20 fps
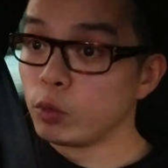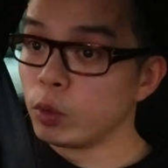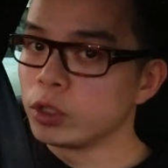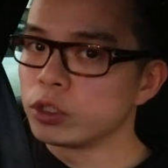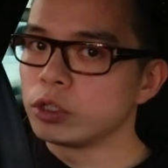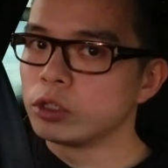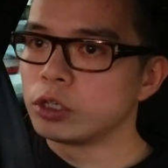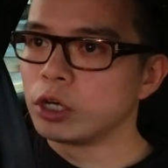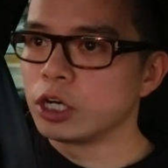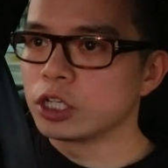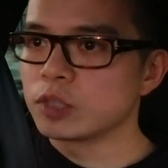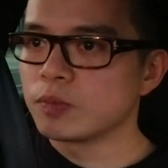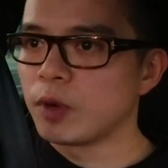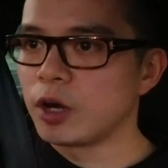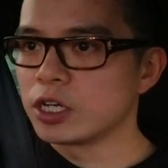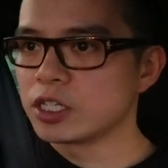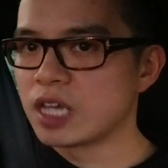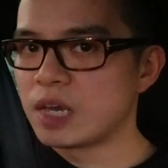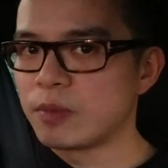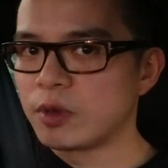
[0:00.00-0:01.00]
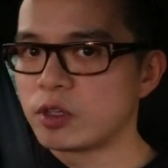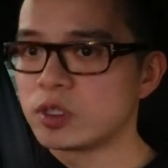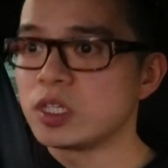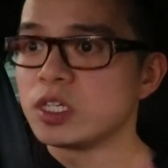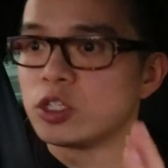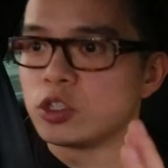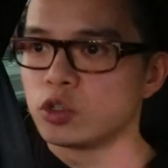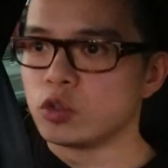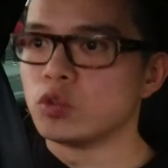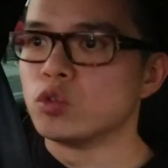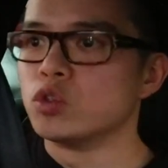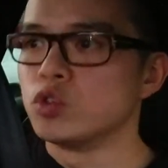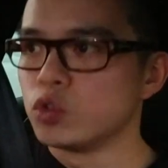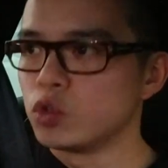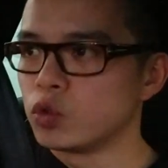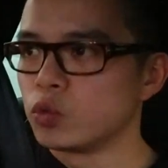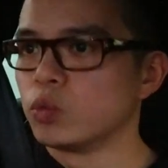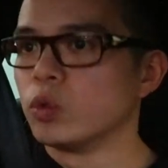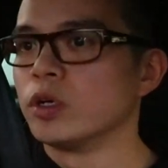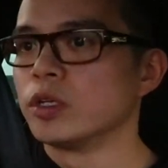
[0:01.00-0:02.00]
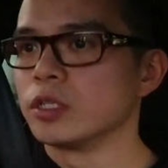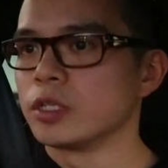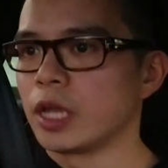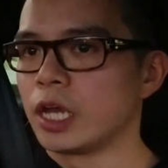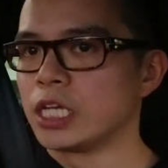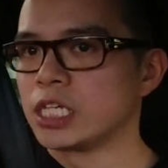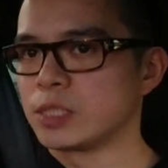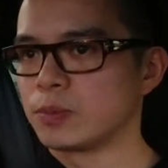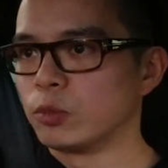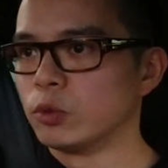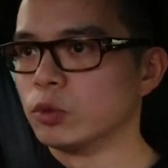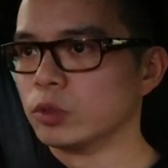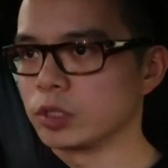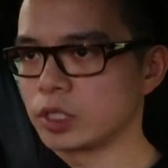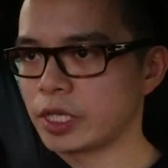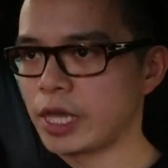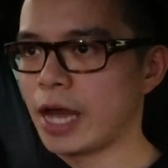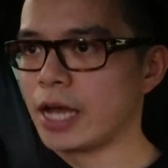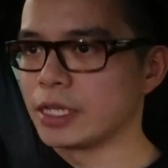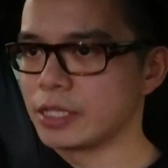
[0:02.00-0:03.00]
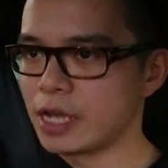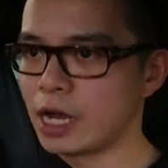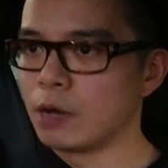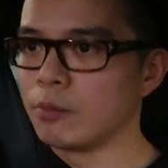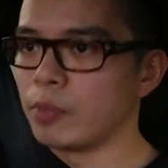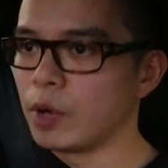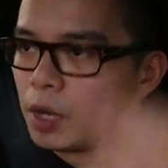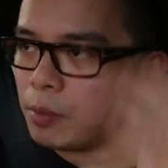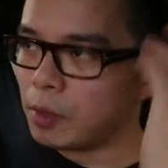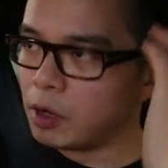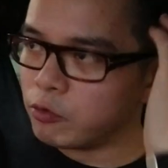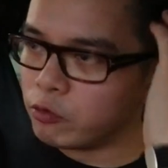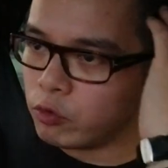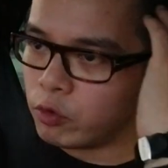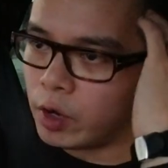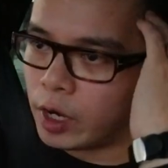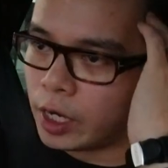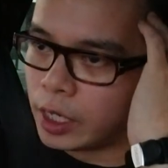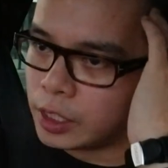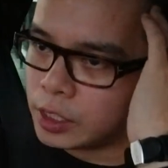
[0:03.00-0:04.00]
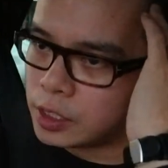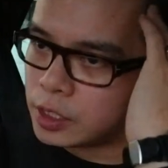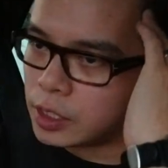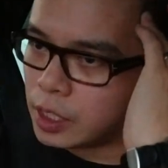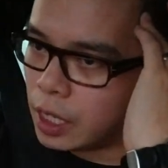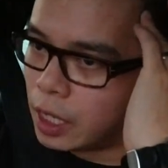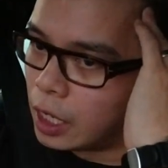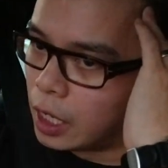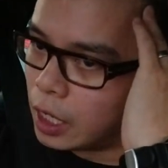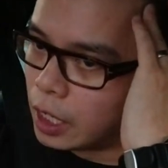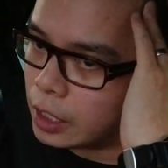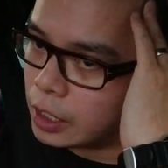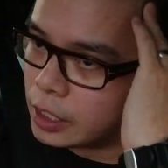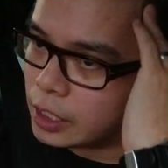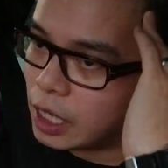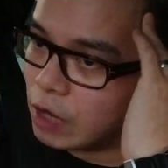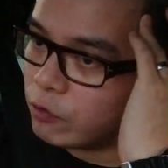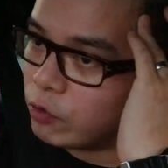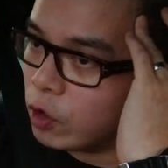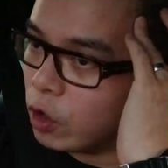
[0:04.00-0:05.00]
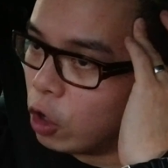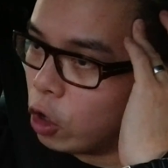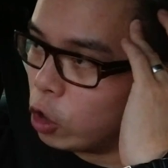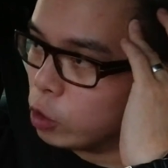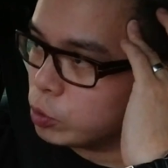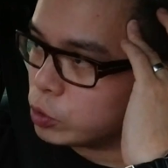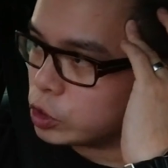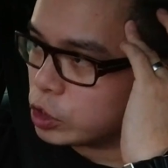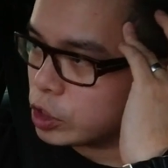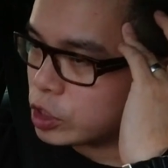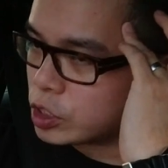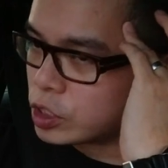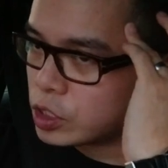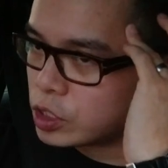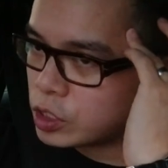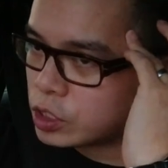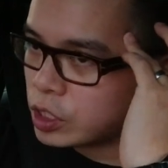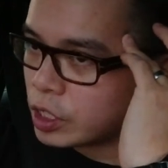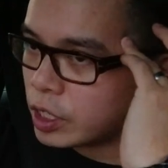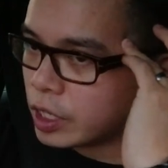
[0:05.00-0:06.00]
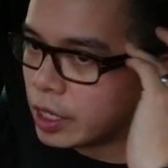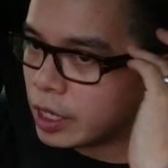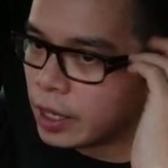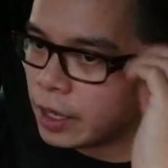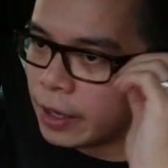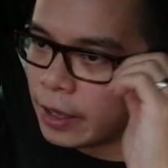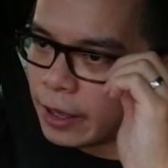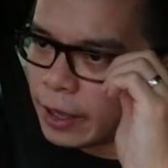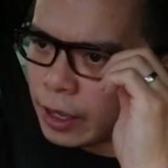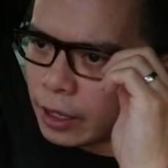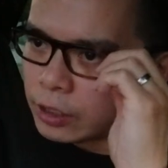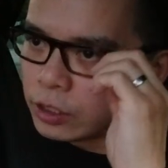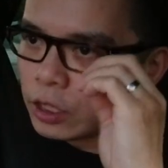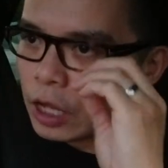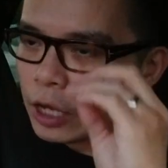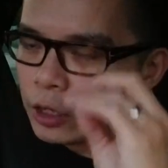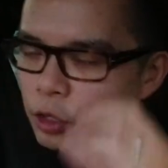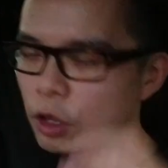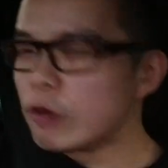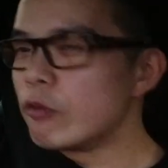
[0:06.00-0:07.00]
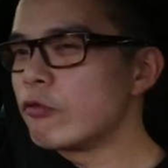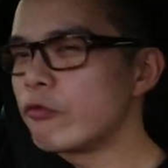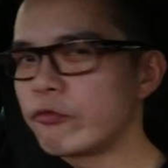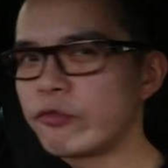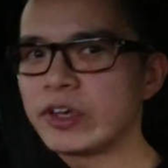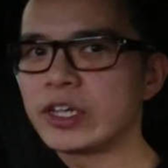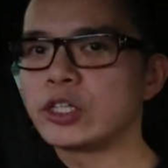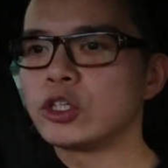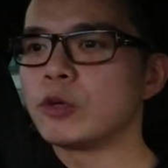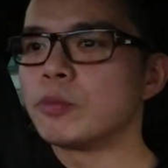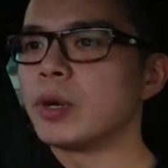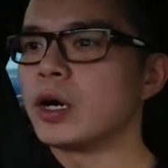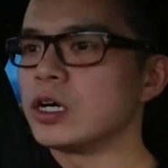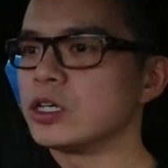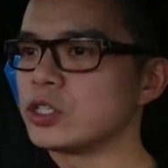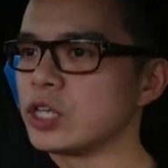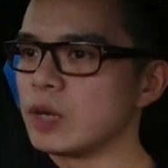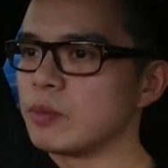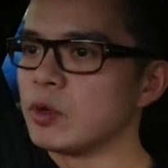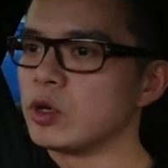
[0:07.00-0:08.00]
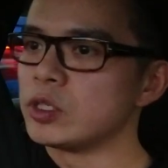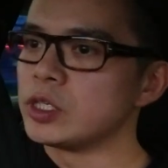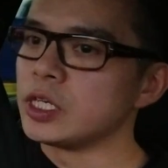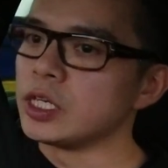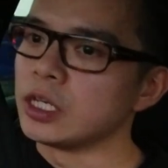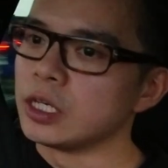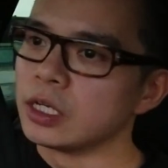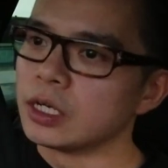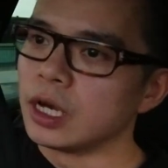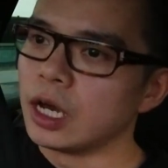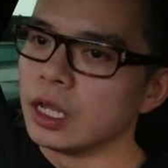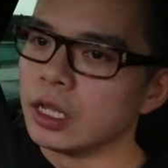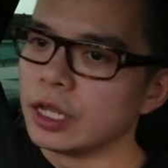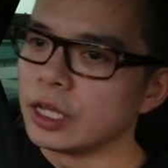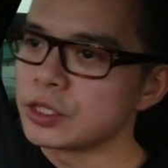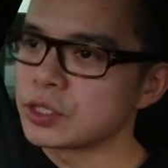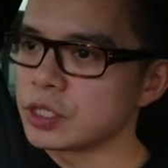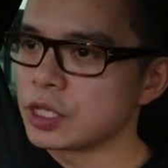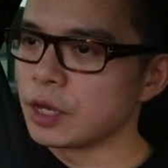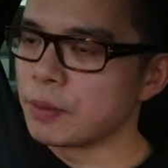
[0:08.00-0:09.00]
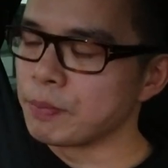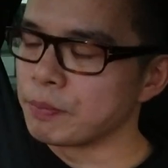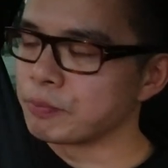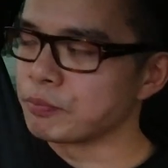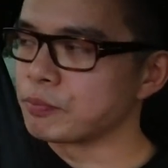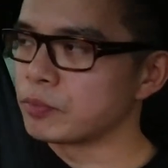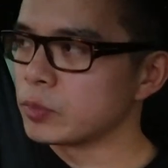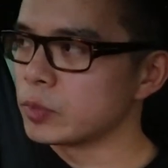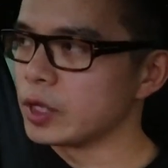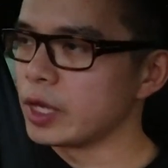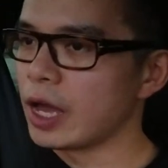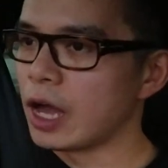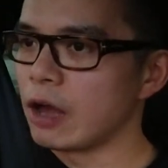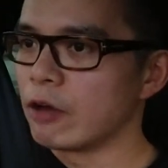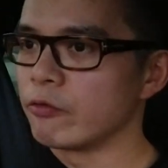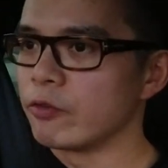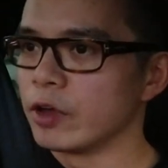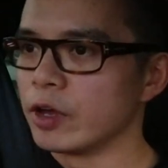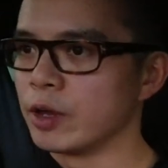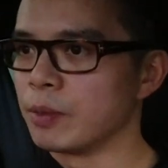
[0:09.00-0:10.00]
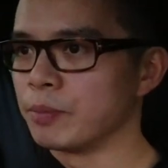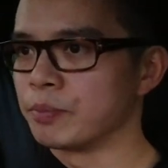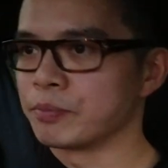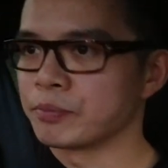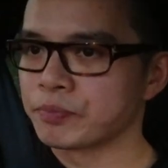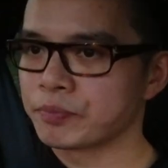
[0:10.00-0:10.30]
you want your car to pass MOT, you do want a sports cat downpipe. Otherwise, the other options, I don't think you'll pass your MOT unless you have a